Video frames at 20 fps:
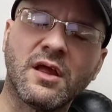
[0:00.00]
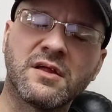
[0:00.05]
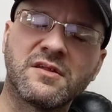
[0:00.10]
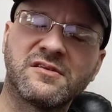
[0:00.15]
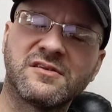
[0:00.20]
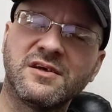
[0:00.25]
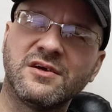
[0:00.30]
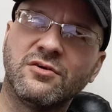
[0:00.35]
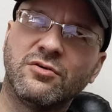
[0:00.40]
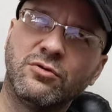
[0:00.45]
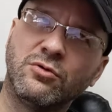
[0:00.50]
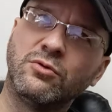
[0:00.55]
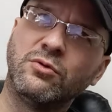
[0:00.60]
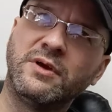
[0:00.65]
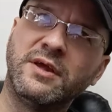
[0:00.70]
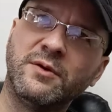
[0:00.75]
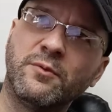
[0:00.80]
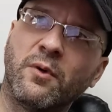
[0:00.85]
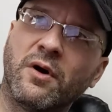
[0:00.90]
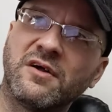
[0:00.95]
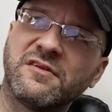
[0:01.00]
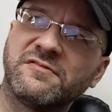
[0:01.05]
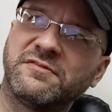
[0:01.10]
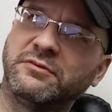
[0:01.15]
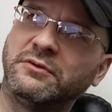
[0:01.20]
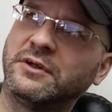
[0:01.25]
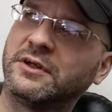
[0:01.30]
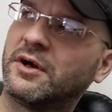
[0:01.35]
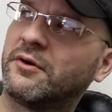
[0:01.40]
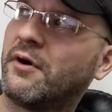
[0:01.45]
see who he was
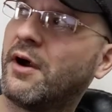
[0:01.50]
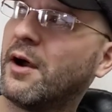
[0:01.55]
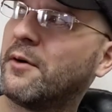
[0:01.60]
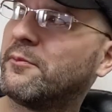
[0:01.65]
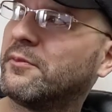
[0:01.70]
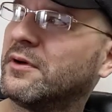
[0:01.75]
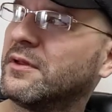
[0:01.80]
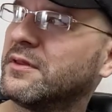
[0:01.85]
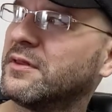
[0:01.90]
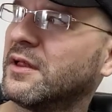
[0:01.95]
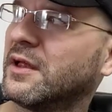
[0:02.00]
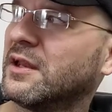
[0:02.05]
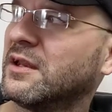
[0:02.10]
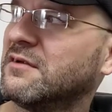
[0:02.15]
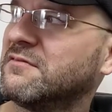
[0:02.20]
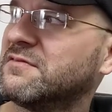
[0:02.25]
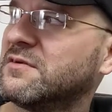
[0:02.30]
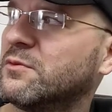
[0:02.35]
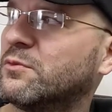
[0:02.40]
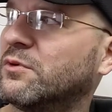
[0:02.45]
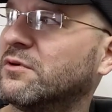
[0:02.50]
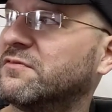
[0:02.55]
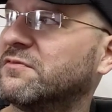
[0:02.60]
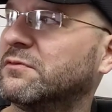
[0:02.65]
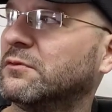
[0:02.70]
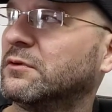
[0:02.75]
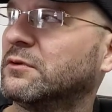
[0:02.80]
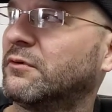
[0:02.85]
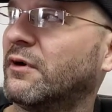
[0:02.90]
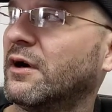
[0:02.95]
fooling around with and if he would
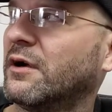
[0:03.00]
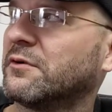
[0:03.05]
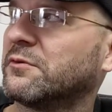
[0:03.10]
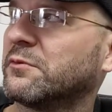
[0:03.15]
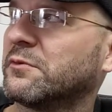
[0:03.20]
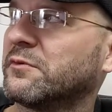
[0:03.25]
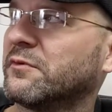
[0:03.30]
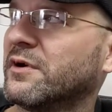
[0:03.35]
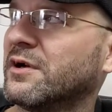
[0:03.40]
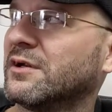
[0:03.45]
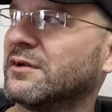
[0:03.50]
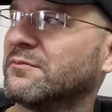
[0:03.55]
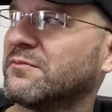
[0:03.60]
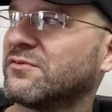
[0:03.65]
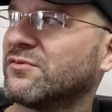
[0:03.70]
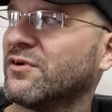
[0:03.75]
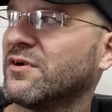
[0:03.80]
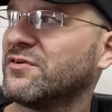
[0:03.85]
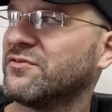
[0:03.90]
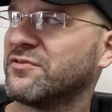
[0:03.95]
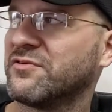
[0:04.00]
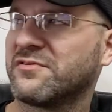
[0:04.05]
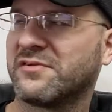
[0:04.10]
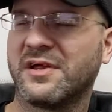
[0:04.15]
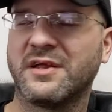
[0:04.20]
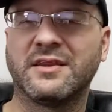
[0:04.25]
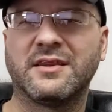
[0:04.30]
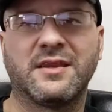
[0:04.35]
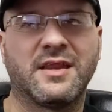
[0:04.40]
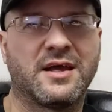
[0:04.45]
fool around with random strangers.
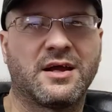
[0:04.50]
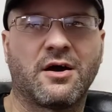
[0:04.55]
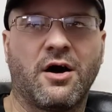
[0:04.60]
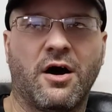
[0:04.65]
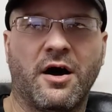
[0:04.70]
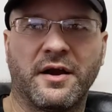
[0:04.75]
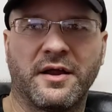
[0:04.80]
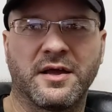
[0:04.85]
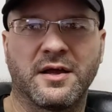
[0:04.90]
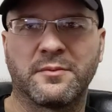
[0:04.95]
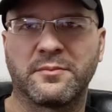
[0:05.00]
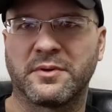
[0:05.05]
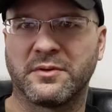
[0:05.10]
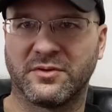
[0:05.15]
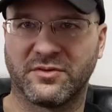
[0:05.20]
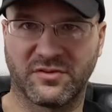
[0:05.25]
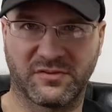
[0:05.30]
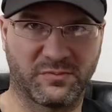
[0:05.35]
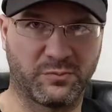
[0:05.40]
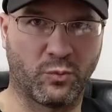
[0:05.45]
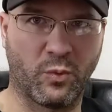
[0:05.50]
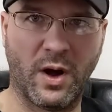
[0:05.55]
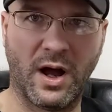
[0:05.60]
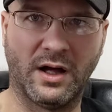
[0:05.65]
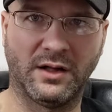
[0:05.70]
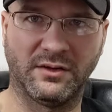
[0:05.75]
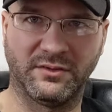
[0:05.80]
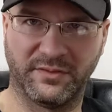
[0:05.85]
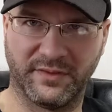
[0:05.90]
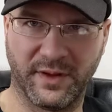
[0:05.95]
And they caught him, and just
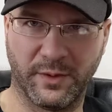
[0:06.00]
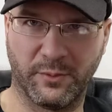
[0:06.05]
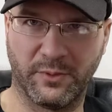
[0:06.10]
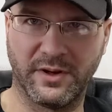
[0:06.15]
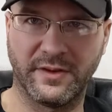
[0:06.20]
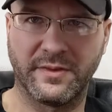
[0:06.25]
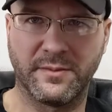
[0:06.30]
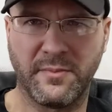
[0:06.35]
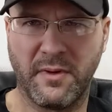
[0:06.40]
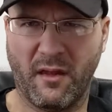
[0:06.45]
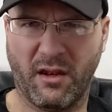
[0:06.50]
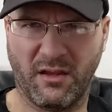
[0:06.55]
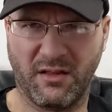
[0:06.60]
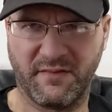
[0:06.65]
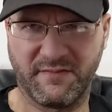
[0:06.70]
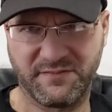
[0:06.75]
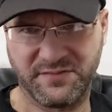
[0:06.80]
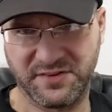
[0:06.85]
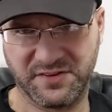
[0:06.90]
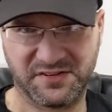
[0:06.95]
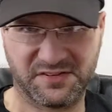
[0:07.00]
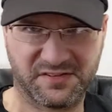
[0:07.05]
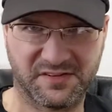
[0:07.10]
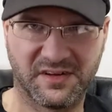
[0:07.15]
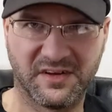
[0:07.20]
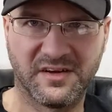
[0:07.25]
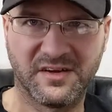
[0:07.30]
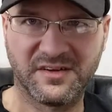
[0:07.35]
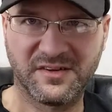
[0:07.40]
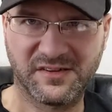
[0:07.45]
while they were in the middle of this
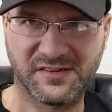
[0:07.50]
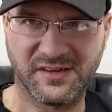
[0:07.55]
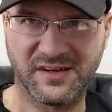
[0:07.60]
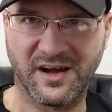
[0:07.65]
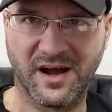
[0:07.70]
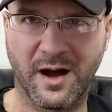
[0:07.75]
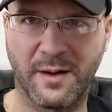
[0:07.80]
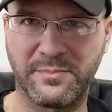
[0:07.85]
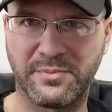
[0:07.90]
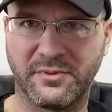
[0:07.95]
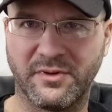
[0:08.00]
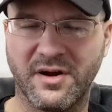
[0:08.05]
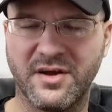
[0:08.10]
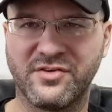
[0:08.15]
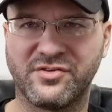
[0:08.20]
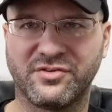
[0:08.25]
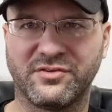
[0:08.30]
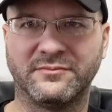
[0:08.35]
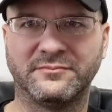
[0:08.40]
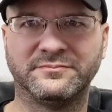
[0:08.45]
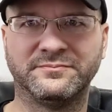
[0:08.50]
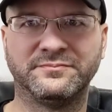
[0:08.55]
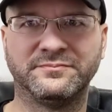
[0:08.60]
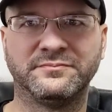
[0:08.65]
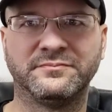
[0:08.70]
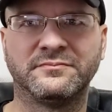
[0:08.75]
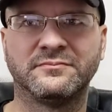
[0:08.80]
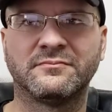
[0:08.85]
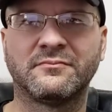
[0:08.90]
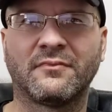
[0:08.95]
sting operation,
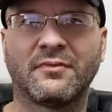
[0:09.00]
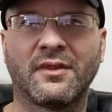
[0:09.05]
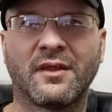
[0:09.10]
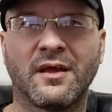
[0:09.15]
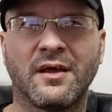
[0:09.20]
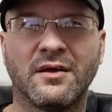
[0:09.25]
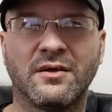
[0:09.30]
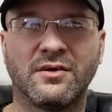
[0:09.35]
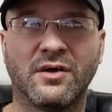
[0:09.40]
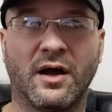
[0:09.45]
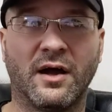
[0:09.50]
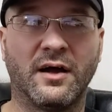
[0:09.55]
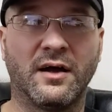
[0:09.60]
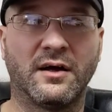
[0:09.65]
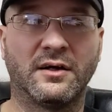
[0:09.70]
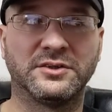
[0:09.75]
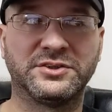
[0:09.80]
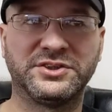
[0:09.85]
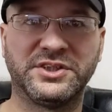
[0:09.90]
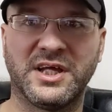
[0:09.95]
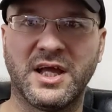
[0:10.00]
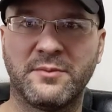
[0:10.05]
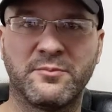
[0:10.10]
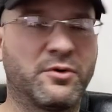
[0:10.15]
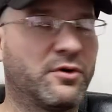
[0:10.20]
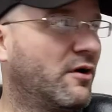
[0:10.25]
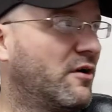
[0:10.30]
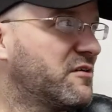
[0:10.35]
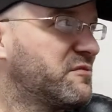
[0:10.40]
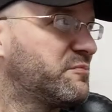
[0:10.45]
uh, she came
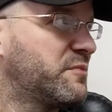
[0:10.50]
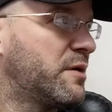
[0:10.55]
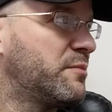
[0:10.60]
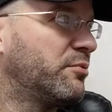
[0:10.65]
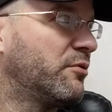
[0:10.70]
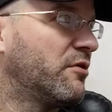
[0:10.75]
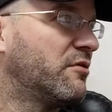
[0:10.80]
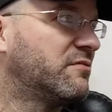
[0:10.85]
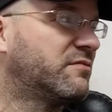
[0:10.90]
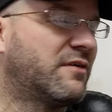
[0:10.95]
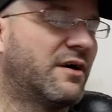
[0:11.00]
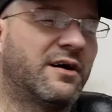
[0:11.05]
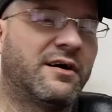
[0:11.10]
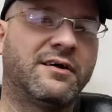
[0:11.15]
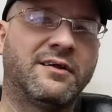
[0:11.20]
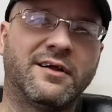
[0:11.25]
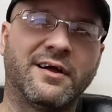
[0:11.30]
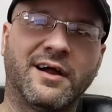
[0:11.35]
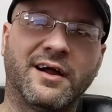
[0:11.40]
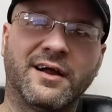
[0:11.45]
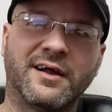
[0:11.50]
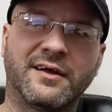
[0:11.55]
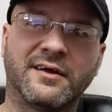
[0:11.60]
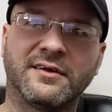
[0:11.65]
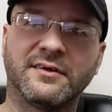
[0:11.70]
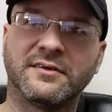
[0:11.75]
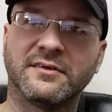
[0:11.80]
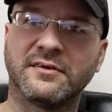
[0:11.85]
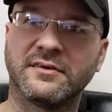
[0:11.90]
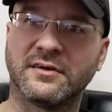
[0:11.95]
across my profile
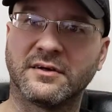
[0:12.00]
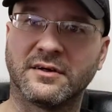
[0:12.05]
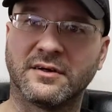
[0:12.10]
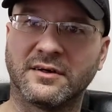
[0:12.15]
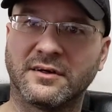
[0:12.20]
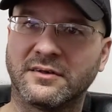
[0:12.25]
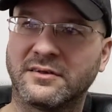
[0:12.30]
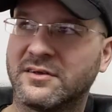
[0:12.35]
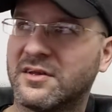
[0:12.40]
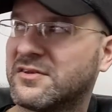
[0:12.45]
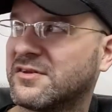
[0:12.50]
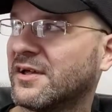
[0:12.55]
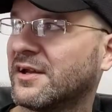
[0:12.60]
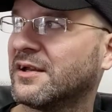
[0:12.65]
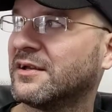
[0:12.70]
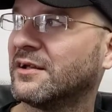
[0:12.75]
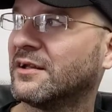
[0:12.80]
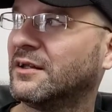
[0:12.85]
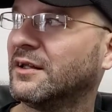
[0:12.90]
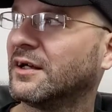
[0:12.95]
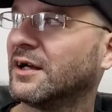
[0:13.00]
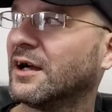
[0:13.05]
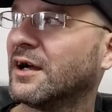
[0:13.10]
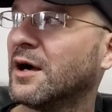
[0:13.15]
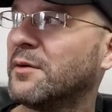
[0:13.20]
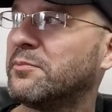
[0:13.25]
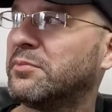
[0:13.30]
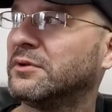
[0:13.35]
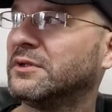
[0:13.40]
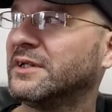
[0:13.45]
and uh, decided to click a
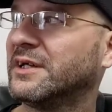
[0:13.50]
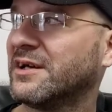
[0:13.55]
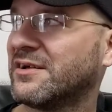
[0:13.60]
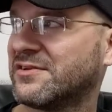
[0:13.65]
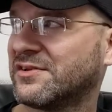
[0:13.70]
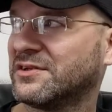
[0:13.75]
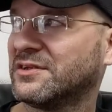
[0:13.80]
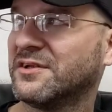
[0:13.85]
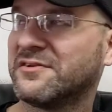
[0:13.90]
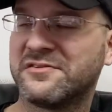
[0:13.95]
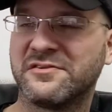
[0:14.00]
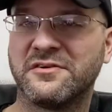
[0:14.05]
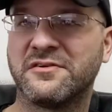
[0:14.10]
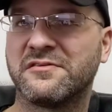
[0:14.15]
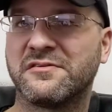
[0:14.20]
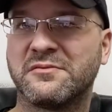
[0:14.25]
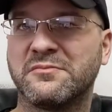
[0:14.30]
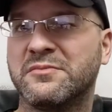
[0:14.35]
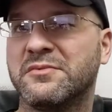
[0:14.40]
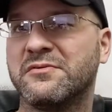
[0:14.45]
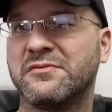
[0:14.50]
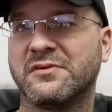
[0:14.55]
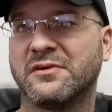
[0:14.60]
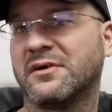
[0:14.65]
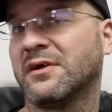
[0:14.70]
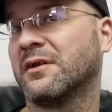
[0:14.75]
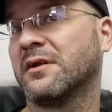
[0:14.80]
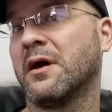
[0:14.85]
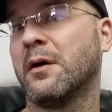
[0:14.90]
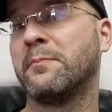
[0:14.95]
couple links and listen to some
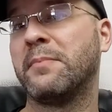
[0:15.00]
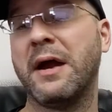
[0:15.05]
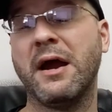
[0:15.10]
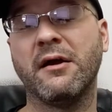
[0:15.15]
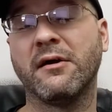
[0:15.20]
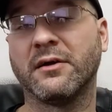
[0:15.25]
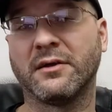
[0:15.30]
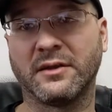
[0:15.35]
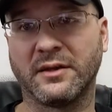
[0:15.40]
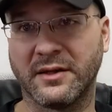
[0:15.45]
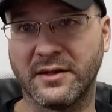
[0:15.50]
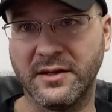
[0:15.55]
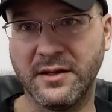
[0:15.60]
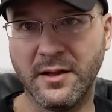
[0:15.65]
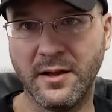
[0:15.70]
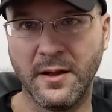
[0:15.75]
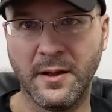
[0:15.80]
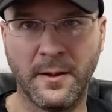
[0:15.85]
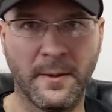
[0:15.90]
music. And apparently,